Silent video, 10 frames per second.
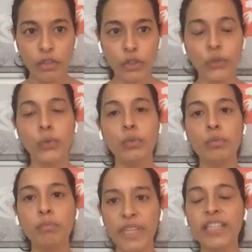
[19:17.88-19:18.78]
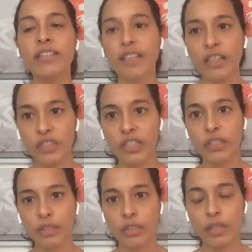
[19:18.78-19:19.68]
to make intelligent
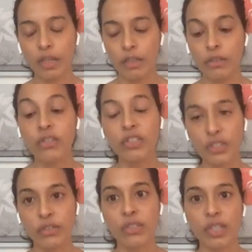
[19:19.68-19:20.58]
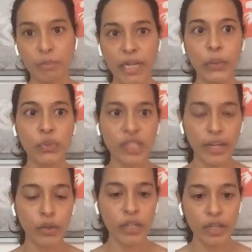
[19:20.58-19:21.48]
decisions about
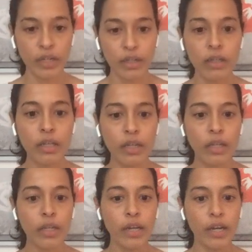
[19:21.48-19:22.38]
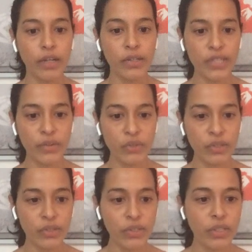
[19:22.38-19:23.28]
scheduling our
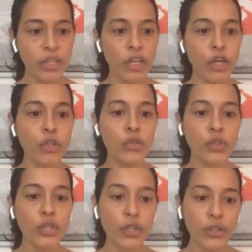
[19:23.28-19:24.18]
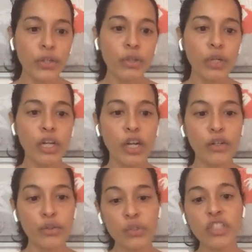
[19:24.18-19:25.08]
services. So here,
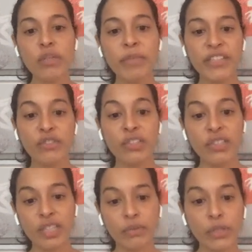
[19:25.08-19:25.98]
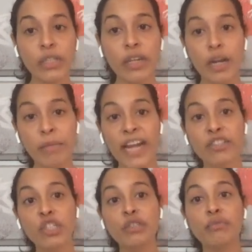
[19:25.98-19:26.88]
using the metrics server, I'm
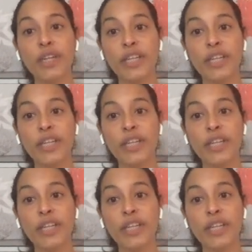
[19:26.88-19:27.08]
actually